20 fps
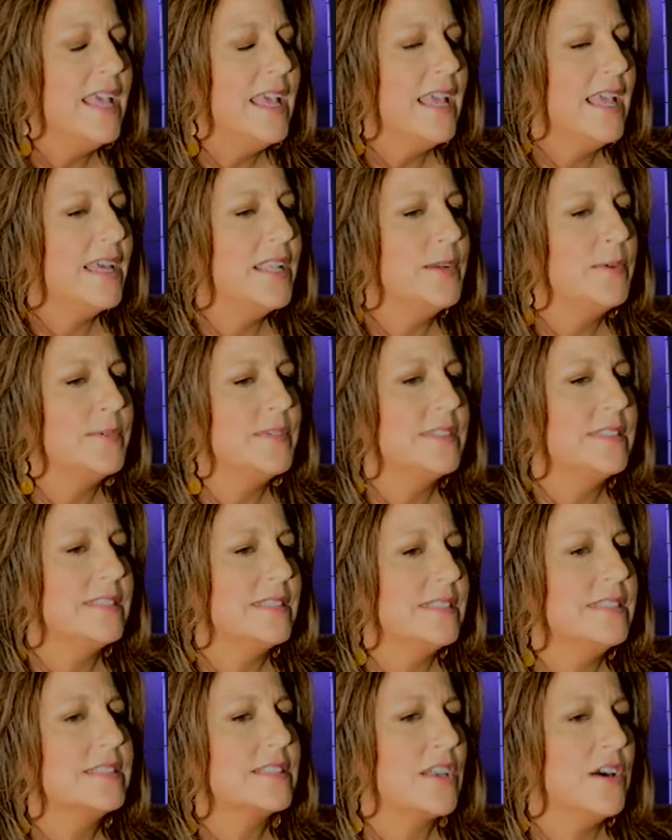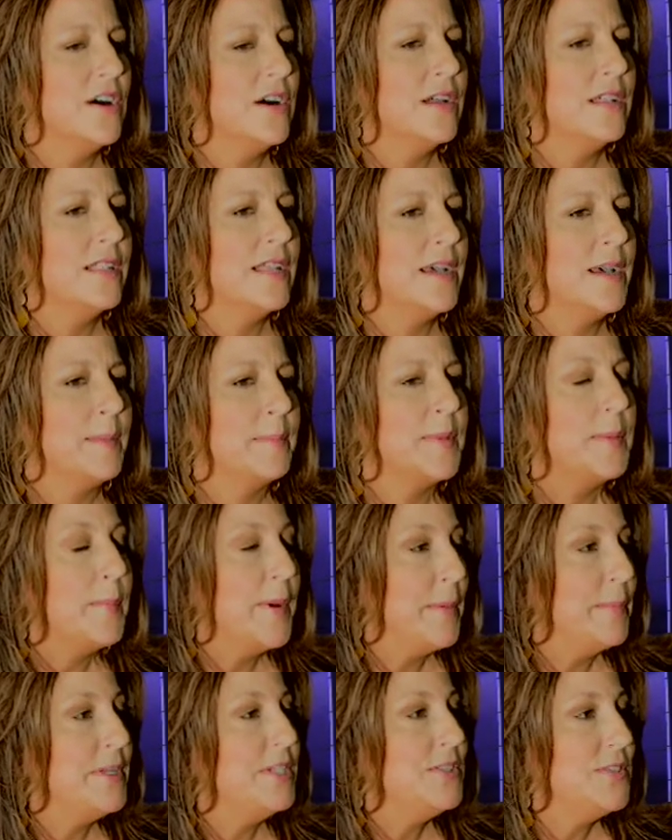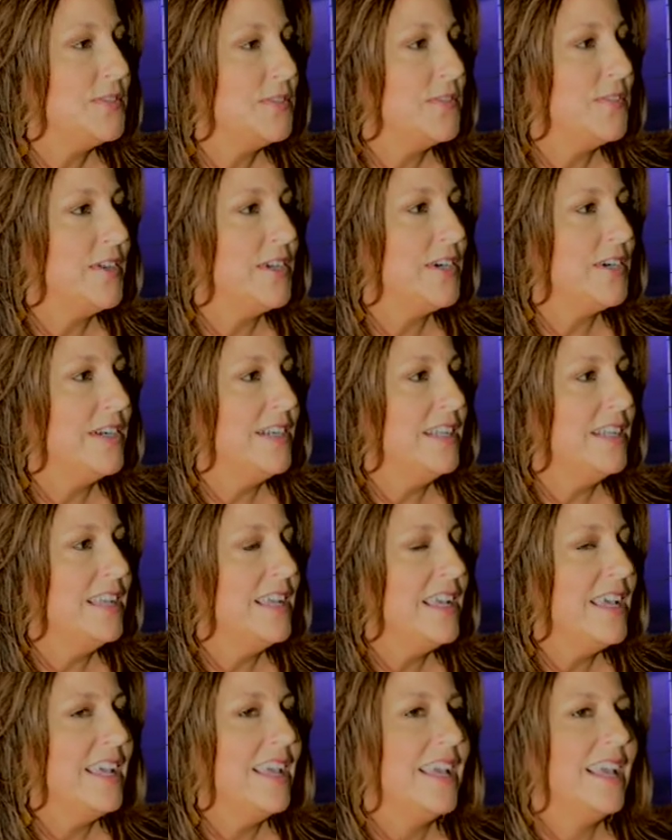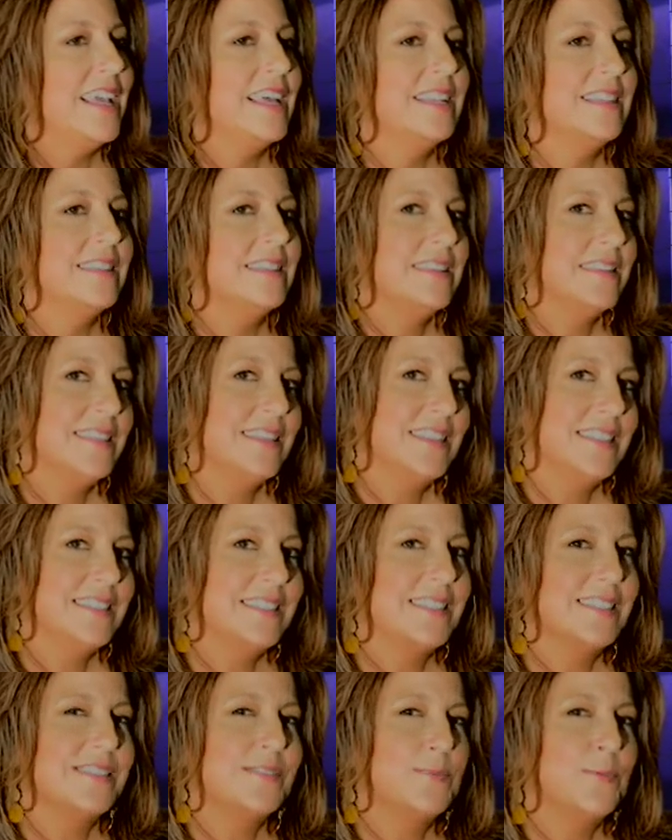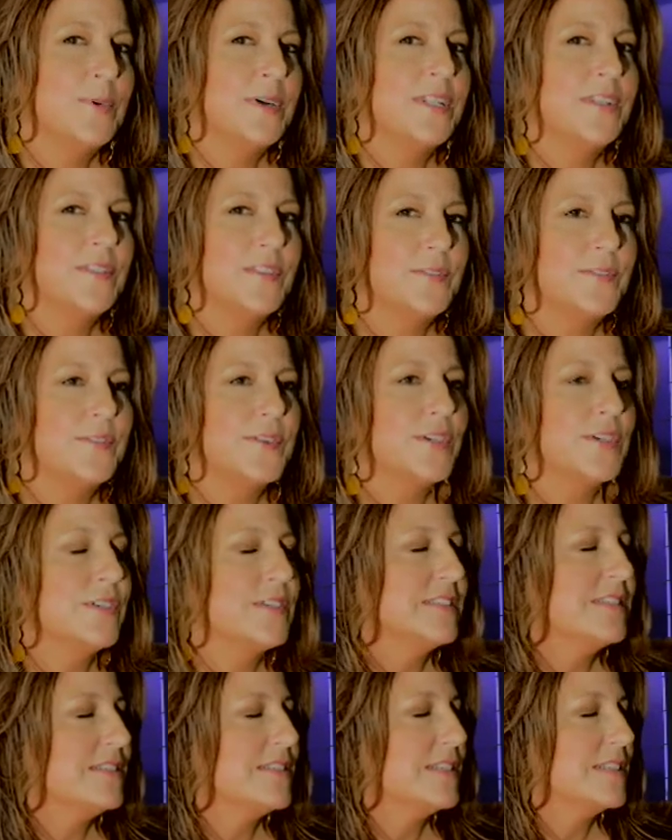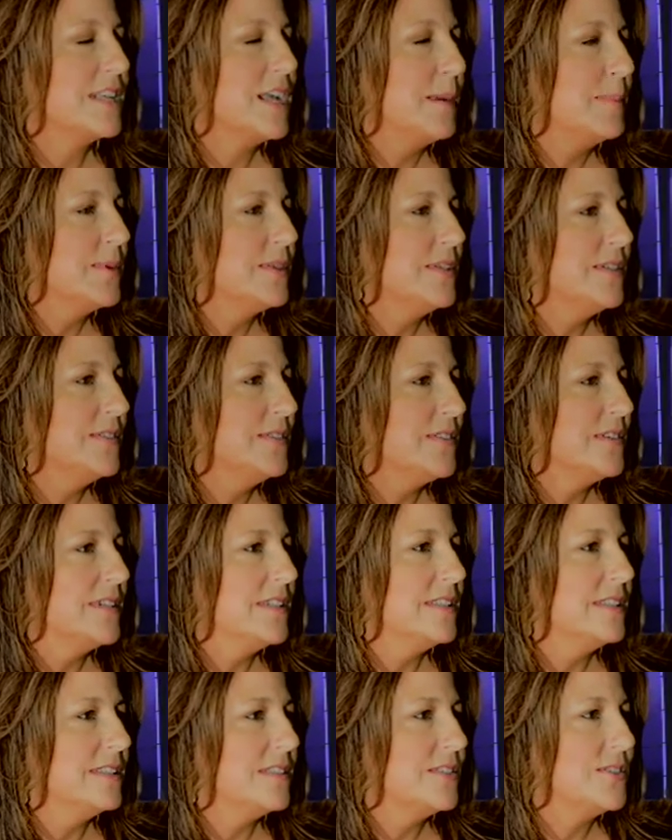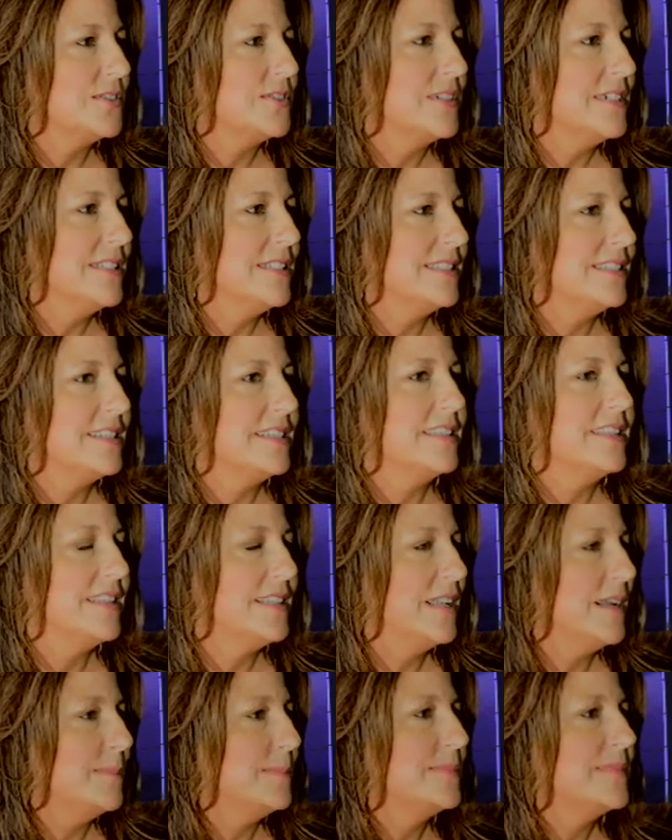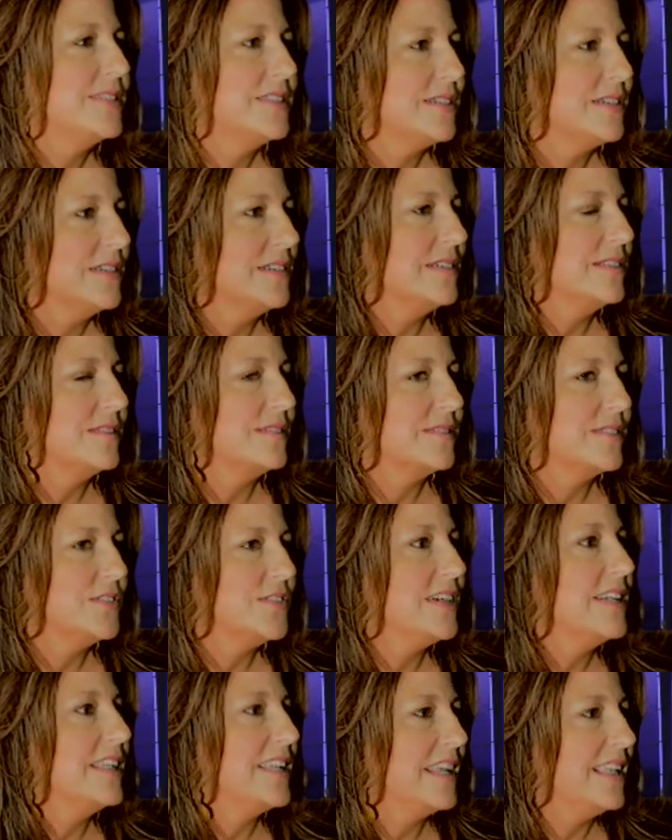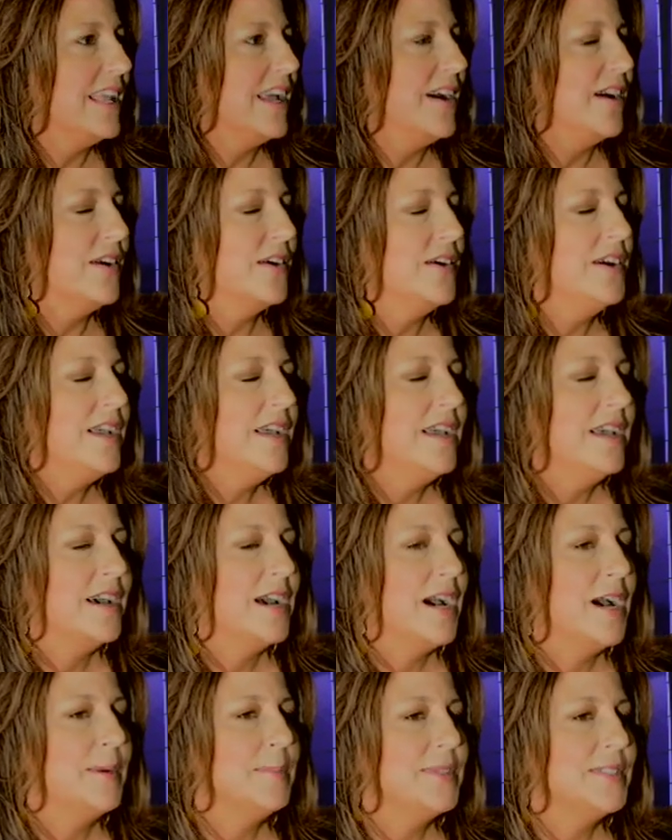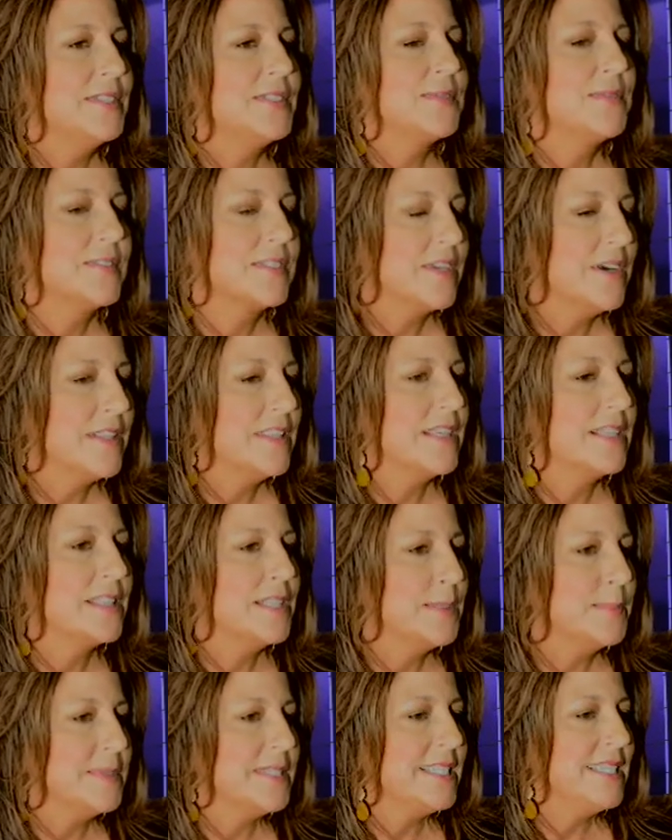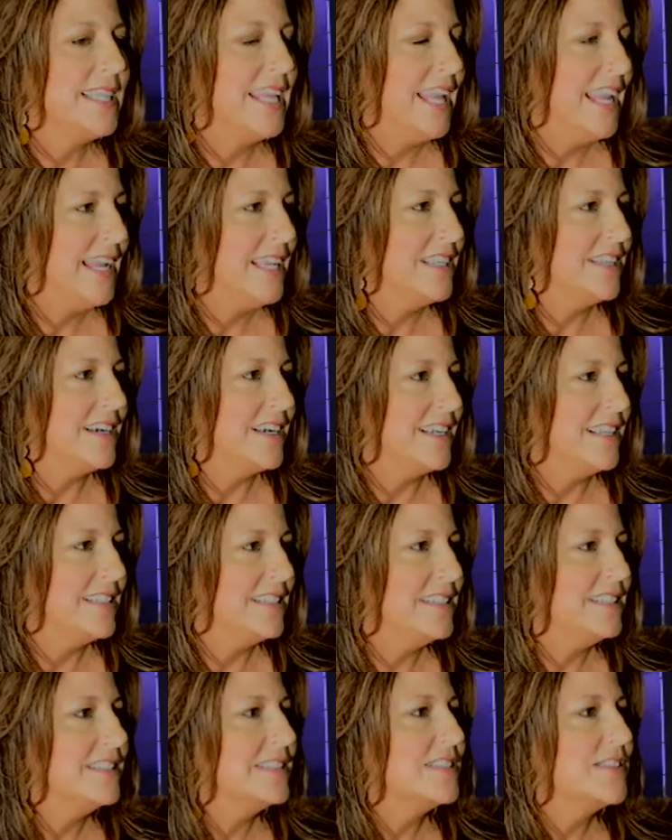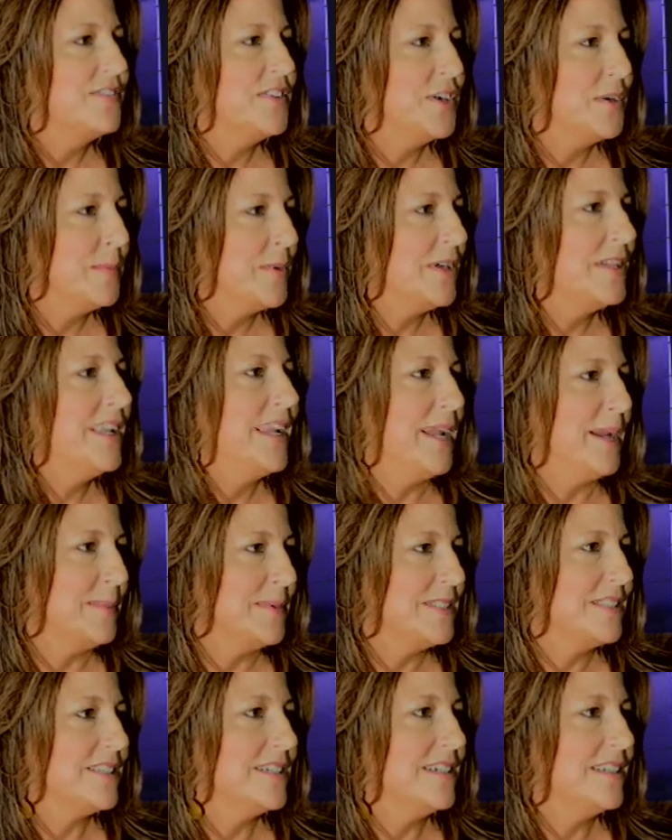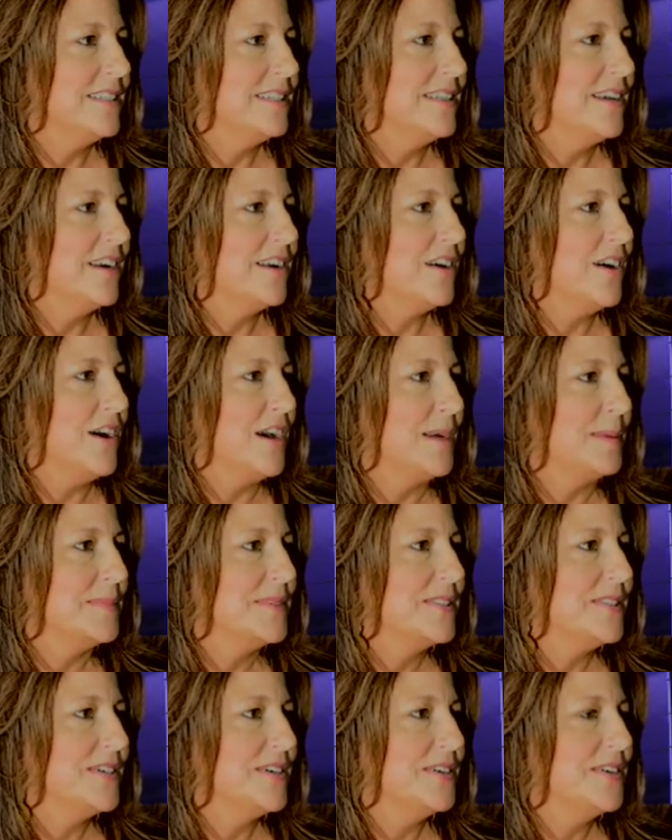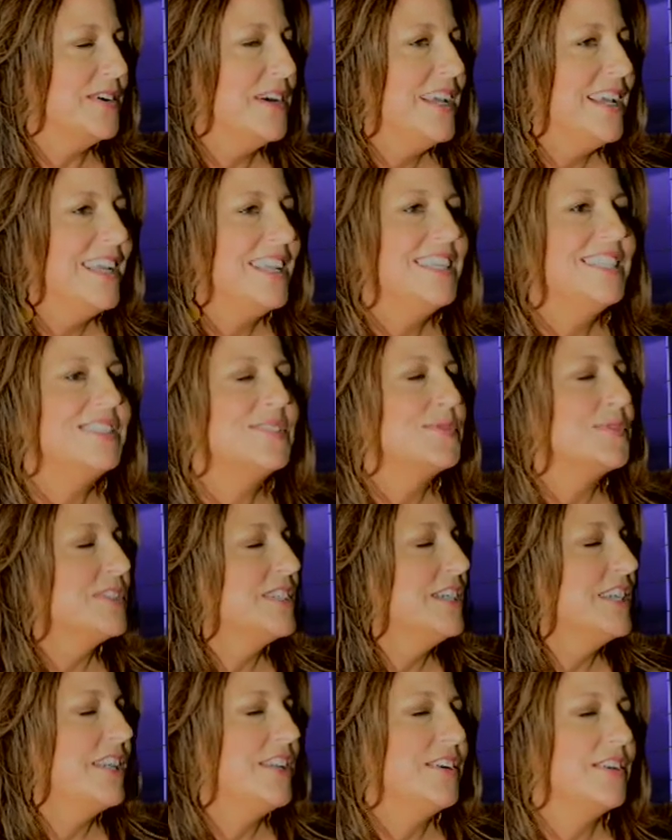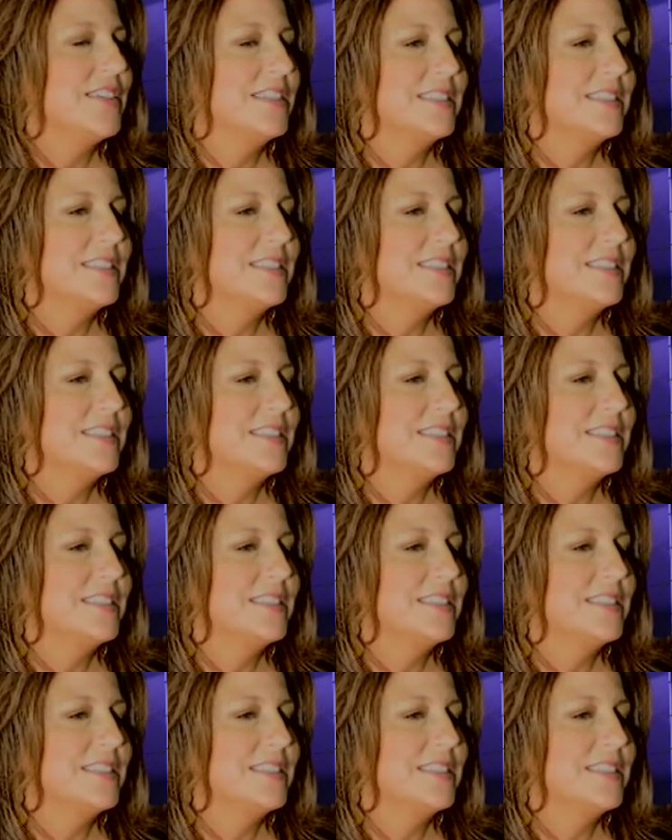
And it was. It's called um, the Puppy Tooth Fairy, and it's one of the first. There's a couple different stories in it that I'm still trying to get out, uh, but this one's called the Clumsy Canine, and it's available on Amazon. So it's really cute.